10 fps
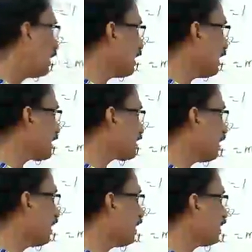are
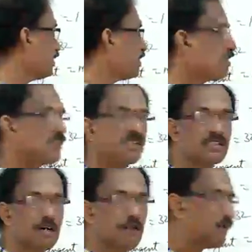6,
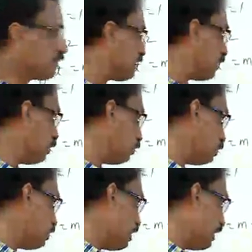0 and
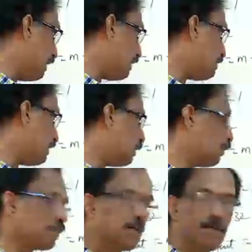0,
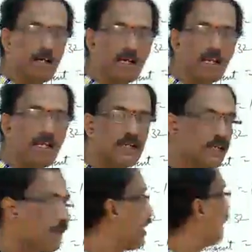8 and the
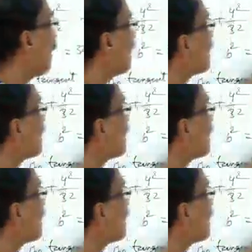center